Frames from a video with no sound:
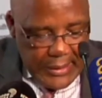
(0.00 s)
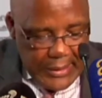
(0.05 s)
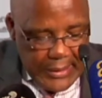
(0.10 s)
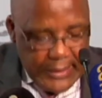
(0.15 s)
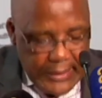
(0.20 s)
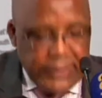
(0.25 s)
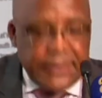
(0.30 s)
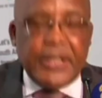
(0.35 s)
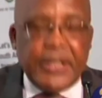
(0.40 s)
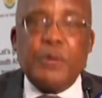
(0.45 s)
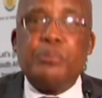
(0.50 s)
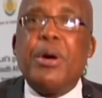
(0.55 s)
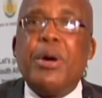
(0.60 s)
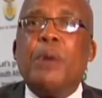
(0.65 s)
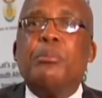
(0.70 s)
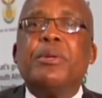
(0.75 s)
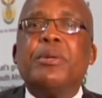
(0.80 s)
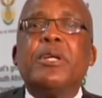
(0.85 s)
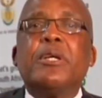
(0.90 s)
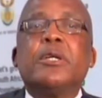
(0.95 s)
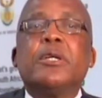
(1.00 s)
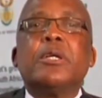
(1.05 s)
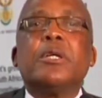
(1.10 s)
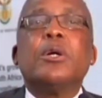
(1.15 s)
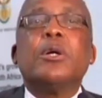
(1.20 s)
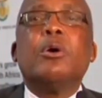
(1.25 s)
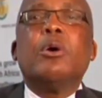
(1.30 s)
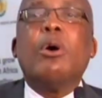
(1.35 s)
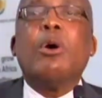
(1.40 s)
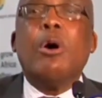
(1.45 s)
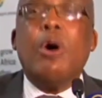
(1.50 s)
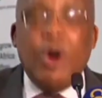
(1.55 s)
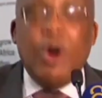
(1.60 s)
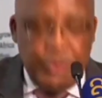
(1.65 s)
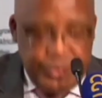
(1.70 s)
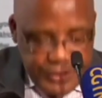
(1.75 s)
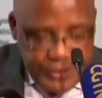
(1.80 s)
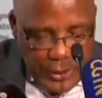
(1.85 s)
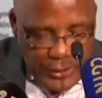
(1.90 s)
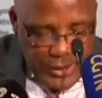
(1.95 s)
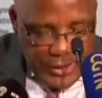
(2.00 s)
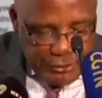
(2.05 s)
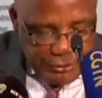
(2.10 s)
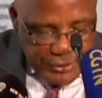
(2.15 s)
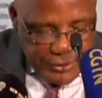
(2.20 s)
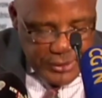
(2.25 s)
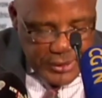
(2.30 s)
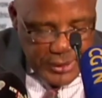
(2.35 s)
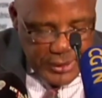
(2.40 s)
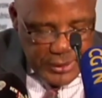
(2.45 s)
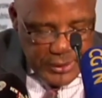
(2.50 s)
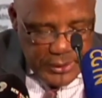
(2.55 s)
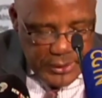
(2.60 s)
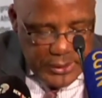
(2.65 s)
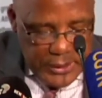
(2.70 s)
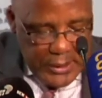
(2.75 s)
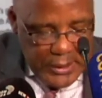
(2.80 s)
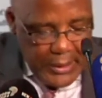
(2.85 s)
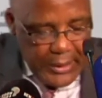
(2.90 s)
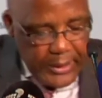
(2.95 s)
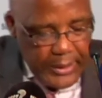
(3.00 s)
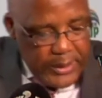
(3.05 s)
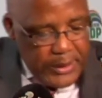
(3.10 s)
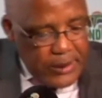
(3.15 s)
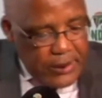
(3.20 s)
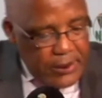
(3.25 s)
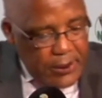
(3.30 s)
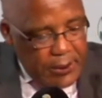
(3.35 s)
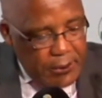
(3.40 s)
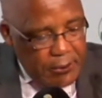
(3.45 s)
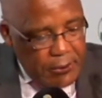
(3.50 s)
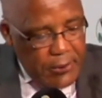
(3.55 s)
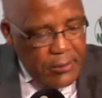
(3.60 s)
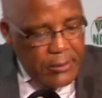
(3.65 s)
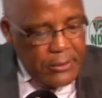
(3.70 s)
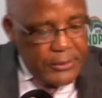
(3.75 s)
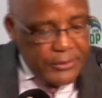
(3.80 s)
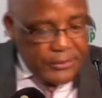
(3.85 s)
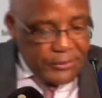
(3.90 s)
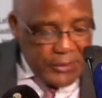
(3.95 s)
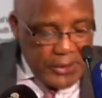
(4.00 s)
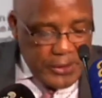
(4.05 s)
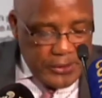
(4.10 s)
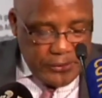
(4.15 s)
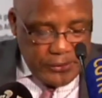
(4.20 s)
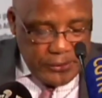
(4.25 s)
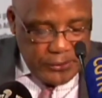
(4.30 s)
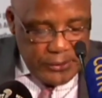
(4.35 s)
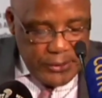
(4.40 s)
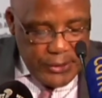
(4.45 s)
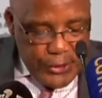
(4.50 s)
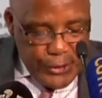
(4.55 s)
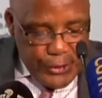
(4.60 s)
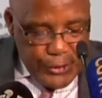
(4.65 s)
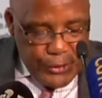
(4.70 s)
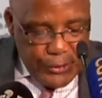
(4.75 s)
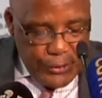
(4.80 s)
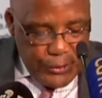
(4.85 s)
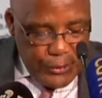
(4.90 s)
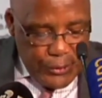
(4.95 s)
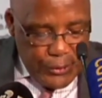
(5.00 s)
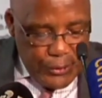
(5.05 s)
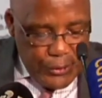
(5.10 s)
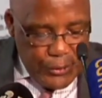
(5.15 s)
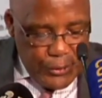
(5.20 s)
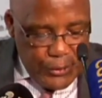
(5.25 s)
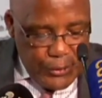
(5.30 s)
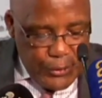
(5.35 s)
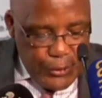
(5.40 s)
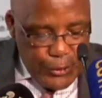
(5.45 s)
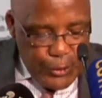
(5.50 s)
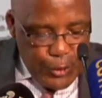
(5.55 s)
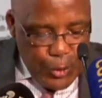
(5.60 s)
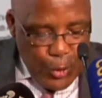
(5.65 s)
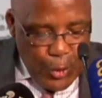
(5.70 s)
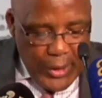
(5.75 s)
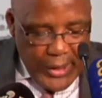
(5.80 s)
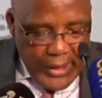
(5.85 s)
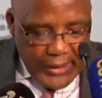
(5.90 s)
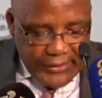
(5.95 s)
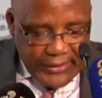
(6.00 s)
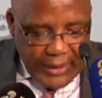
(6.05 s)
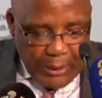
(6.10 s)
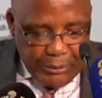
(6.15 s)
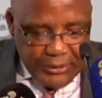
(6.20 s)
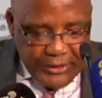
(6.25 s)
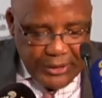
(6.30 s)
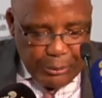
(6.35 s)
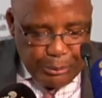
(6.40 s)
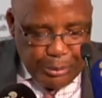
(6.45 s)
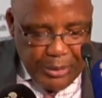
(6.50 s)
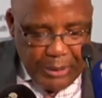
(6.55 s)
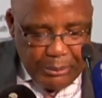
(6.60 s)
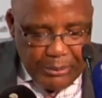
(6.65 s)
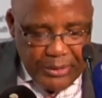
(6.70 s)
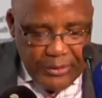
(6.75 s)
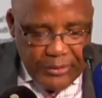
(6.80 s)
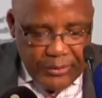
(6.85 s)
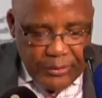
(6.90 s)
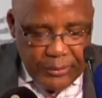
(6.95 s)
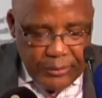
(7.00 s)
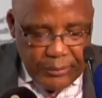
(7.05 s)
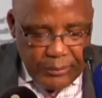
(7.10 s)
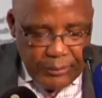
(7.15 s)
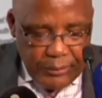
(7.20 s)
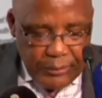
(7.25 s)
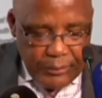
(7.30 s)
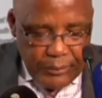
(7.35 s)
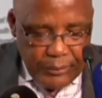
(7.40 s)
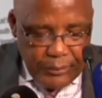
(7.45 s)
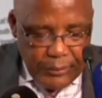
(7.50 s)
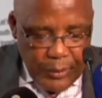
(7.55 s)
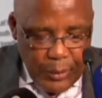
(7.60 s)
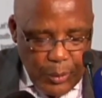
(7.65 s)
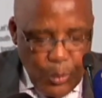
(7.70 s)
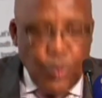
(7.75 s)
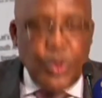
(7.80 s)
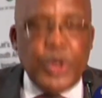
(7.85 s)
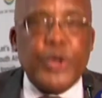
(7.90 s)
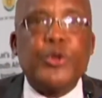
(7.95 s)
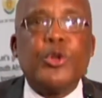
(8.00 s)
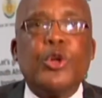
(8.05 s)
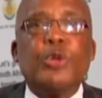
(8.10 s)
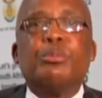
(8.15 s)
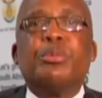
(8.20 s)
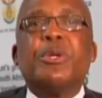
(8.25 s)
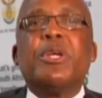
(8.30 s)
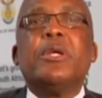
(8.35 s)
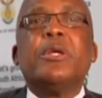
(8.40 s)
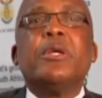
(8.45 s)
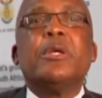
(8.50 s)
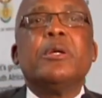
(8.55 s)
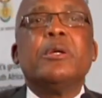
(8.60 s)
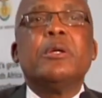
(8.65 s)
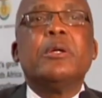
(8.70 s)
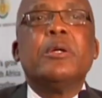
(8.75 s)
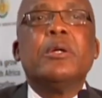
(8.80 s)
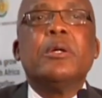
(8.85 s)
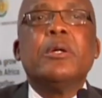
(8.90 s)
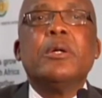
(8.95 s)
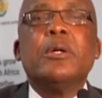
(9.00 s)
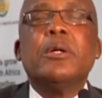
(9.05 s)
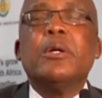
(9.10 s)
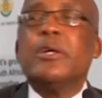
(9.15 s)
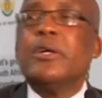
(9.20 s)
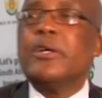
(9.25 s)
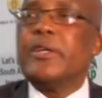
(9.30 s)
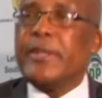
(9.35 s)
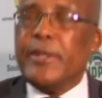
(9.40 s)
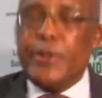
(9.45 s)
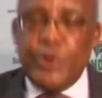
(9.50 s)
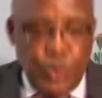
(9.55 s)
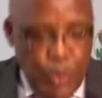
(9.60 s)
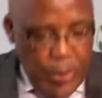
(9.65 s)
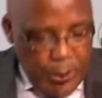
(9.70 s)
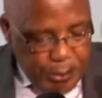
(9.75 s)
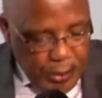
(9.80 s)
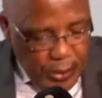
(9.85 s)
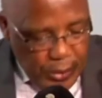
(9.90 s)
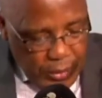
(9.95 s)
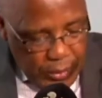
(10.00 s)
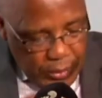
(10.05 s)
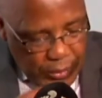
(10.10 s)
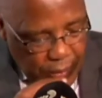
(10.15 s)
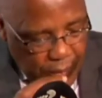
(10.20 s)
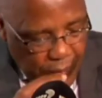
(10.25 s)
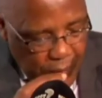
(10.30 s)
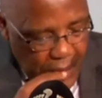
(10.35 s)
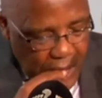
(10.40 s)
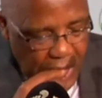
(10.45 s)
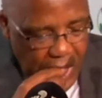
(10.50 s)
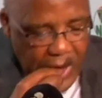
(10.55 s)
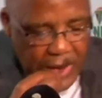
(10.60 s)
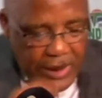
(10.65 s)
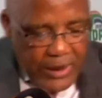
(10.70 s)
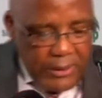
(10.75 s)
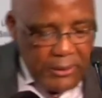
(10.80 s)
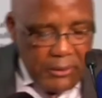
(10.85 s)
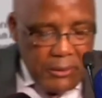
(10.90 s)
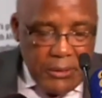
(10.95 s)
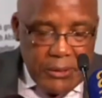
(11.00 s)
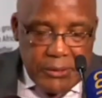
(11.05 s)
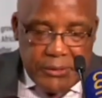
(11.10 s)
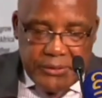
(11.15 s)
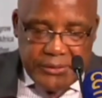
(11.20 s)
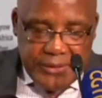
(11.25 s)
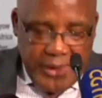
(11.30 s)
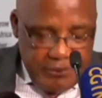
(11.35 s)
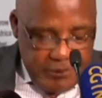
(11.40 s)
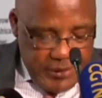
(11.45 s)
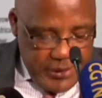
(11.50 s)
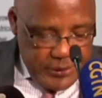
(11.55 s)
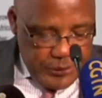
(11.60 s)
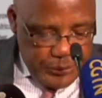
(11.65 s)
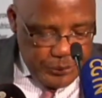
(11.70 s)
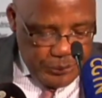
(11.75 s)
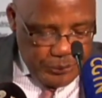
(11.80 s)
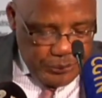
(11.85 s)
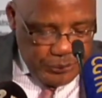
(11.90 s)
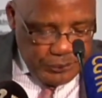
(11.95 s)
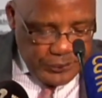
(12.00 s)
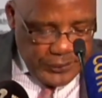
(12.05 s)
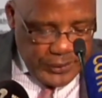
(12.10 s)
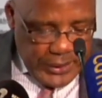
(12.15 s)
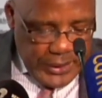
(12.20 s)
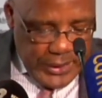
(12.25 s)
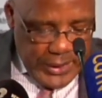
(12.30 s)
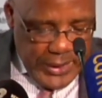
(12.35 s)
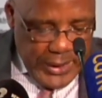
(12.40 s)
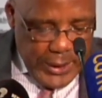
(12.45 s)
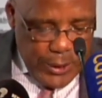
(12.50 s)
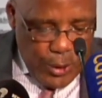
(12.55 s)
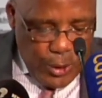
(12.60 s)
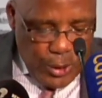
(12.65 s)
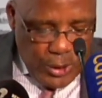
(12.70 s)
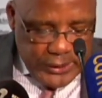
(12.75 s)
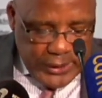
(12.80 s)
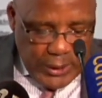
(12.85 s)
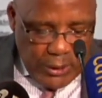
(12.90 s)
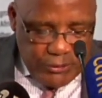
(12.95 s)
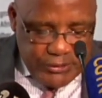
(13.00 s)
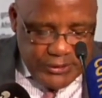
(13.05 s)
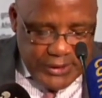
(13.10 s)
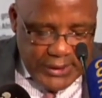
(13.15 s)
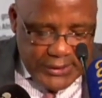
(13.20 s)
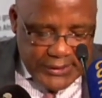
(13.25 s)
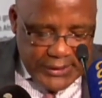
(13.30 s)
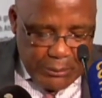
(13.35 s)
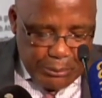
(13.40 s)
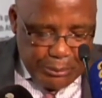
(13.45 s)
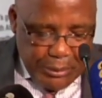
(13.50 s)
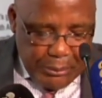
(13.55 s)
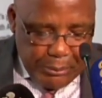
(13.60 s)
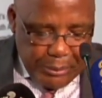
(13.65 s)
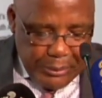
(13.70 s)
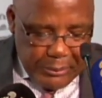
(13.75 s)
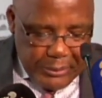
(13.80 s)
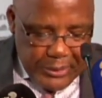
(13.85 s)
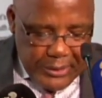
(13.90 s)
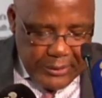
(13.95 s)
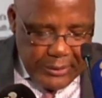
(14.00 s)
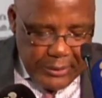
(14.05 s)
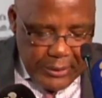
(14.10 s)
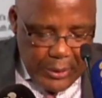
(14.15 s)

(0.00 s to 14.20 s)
in the Republic of South Africa. 6, new exemption permits will not be renewable. 7, a holder of the exemption permit